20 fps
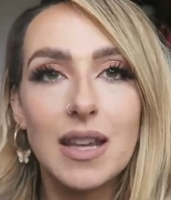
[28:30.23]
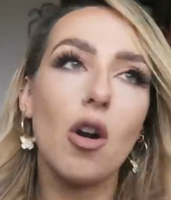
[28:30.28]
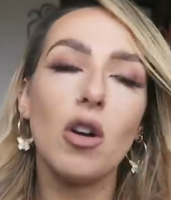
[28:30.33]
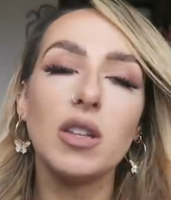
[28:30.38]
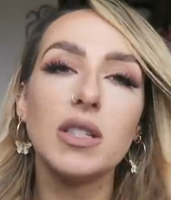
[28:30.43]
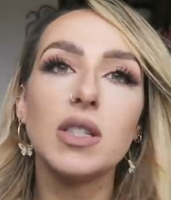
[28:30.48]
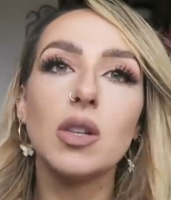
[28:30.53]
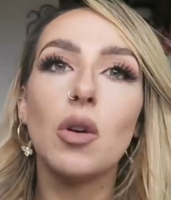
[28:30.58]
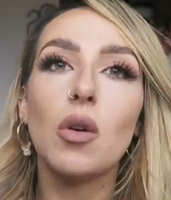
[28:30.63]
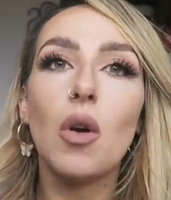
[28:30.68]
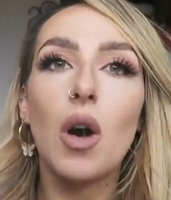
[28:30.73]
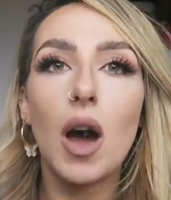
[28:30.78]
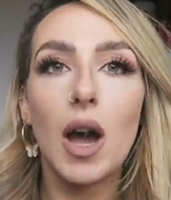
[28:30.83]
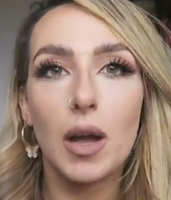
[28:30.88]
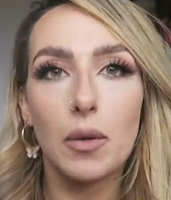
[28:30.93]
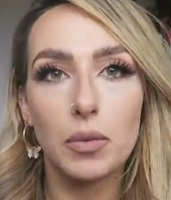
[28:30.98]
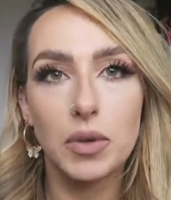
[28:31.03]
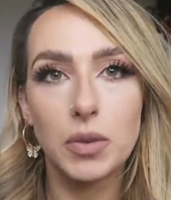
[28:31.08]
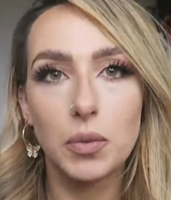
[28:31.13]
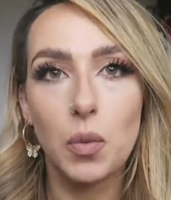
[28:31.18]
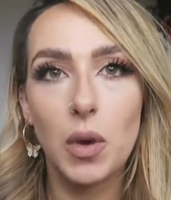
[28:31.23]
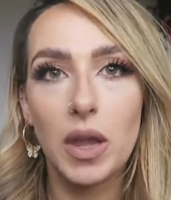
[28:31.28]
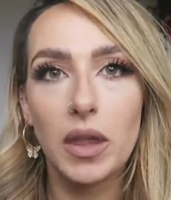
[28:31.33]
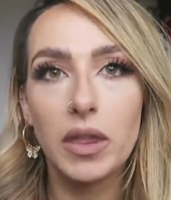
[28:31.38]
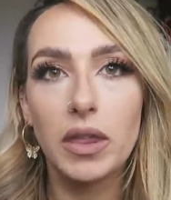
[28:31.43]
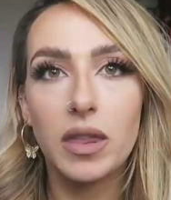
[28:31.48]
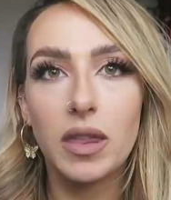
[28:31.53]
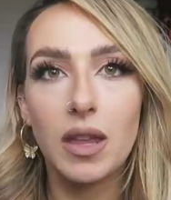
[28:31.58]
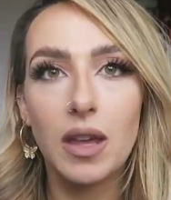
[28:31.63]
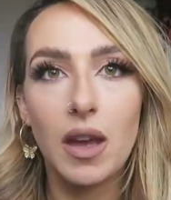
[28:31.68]
Also, I was
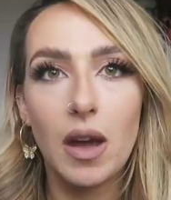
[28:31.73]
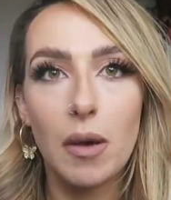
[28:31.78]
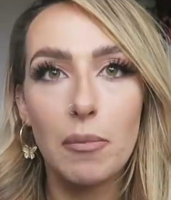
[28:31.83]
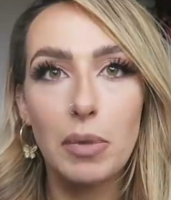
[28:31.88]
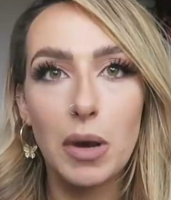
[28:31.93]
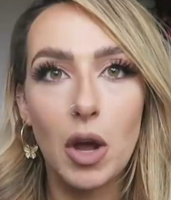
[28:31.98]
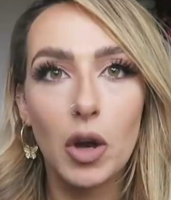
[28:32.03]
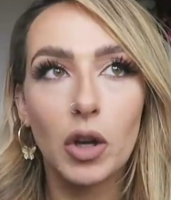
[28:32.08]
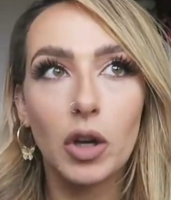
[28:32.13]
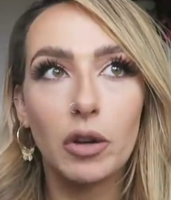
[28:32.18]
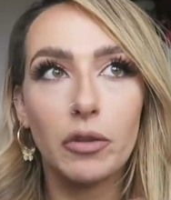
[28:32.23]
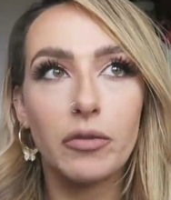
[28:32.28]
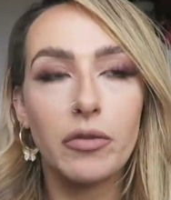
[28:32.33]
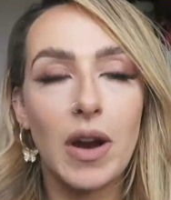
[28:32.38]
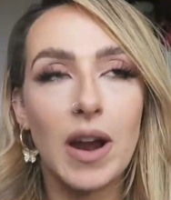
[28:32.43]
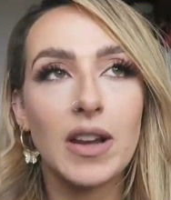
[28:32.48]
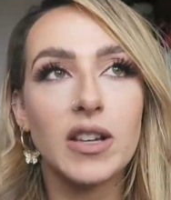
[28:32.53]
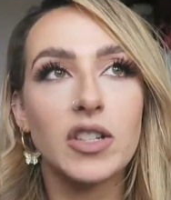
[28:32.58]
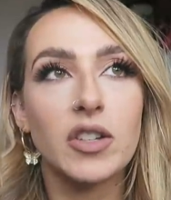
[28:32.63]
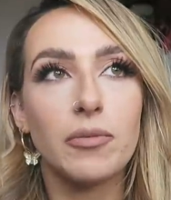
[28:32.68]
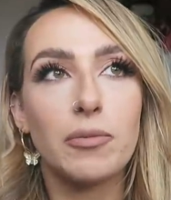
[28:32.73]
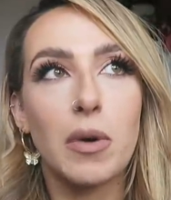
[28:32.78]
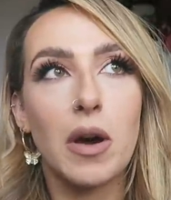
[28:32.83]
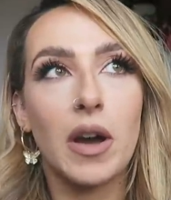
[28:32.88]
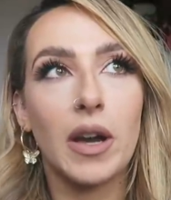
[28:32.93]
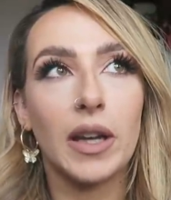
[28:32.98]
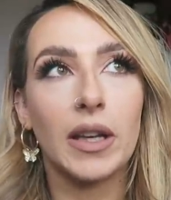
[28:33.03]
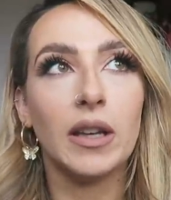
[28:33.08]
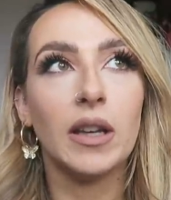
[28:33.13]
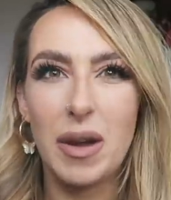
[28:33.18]
with a blogger friend of
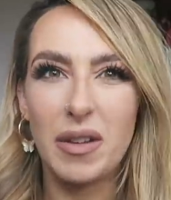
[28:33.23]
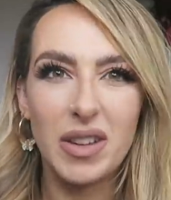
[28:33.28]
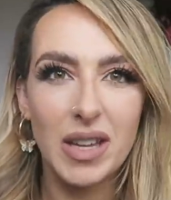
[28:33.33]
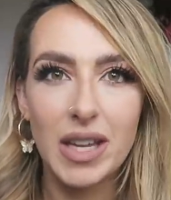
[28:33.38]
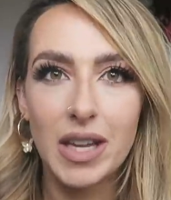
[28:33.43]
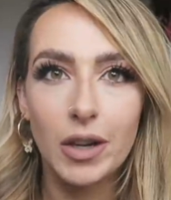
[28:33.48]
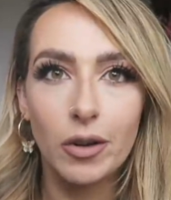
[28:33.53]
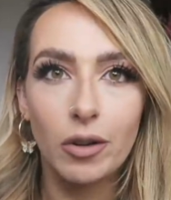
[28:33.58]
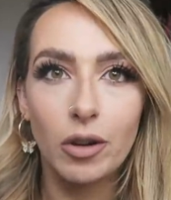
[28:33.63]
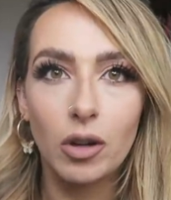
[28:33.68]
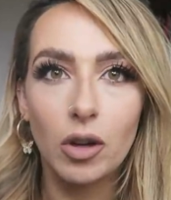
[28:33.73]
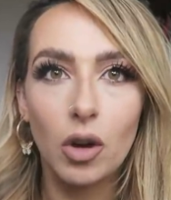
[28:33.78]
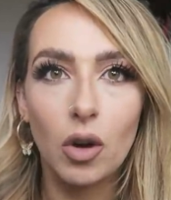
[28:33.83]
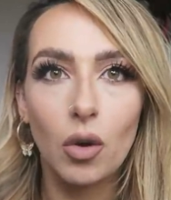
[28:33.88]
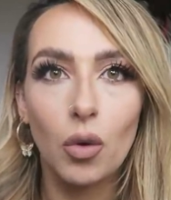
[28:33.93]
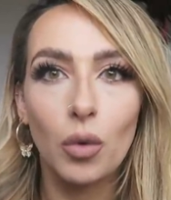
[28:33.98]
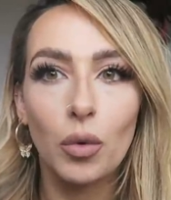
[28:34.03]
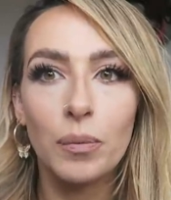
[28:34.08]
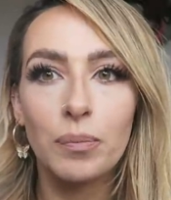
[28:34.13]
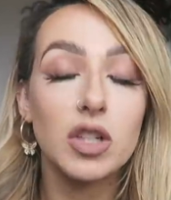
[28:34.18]
mine about a year ago.